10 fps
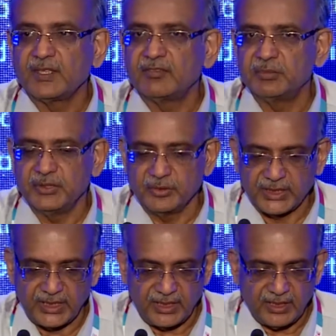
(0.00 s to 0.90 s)
From the
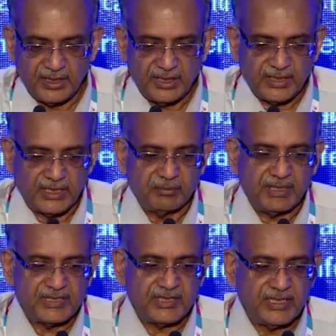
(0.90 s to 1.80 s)
UK, and
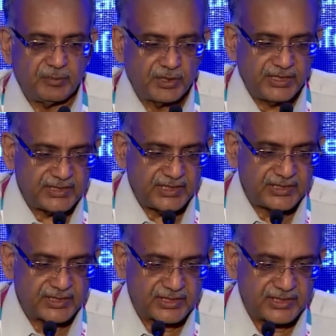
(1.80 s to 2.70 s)
basically what he
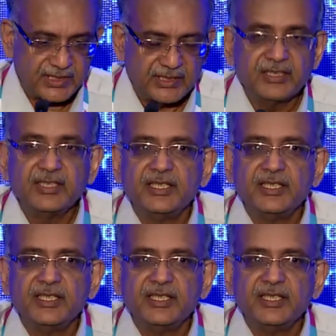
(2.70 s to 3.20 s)
says is that